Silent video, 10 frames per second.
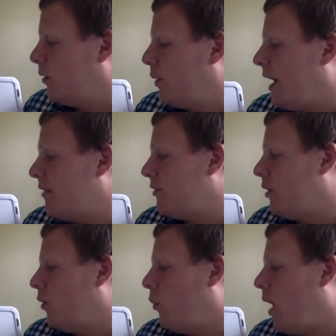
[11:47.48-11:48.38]
We have
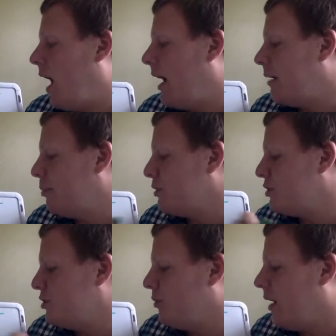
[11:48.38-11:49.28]
y plus
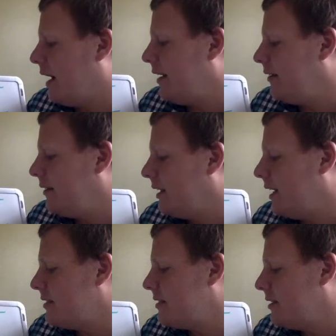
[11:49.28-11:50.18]
2y,
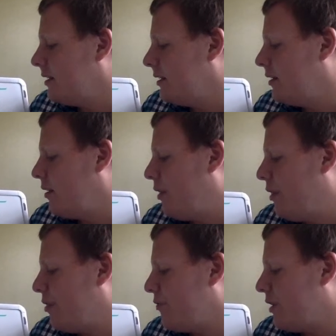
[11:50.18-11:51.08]
that's
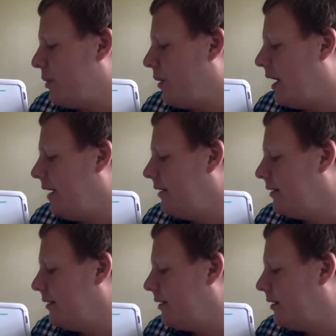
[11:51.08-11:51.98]
3y.
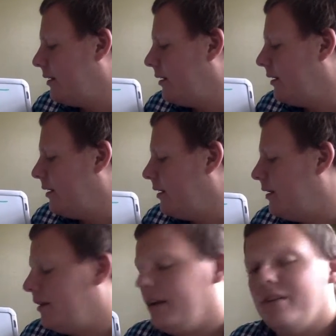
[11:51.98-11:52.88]

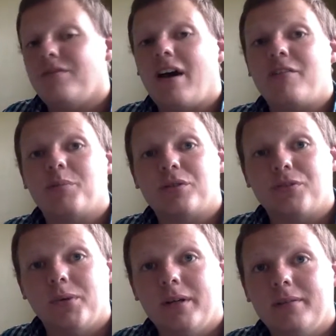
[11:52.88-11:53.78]
And 5 plus
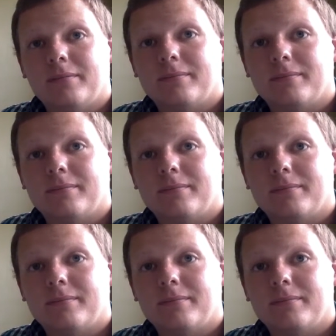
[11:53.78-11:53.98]
4?